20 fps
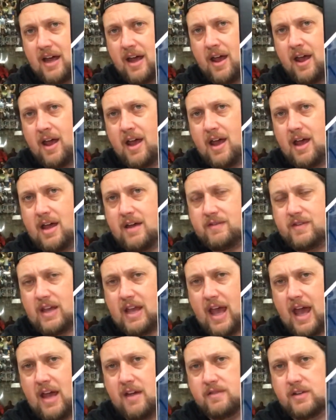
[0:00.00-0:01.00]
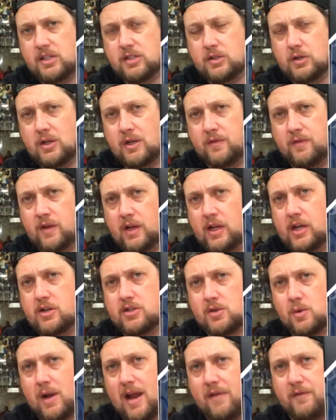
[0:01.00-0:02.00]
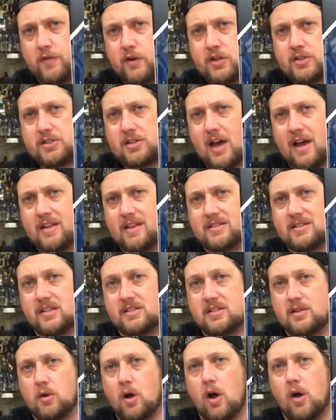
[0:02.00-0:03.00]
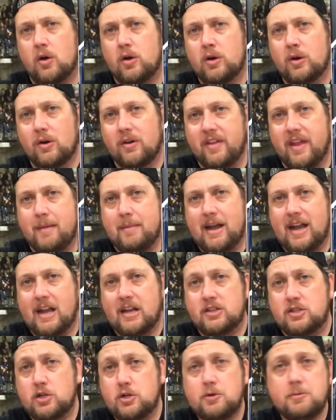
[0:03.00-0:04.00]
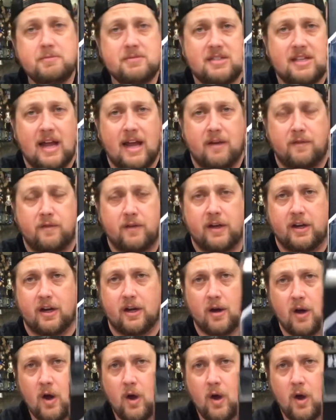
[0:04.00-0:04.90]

heavy, heavy-duty figure. So, when I first saw this, I said, oh, cool, they made a Doomsday figure.